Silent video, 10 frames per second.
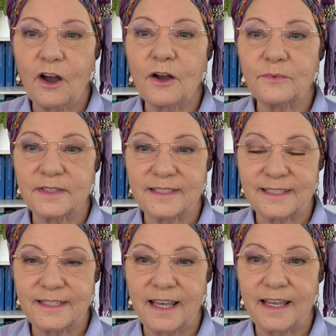I would
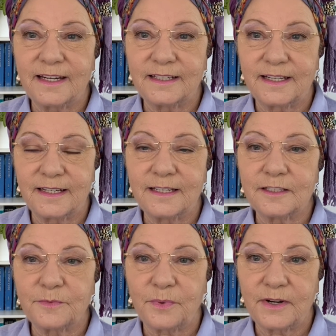stand in
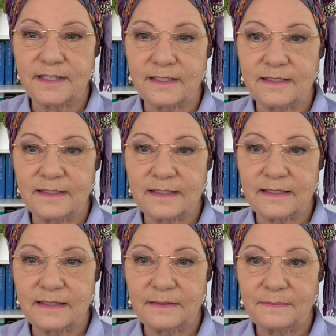his
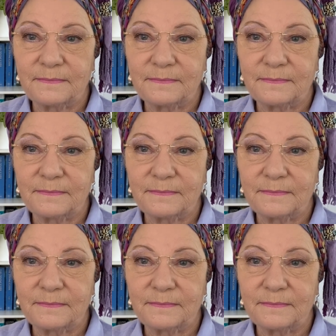presence.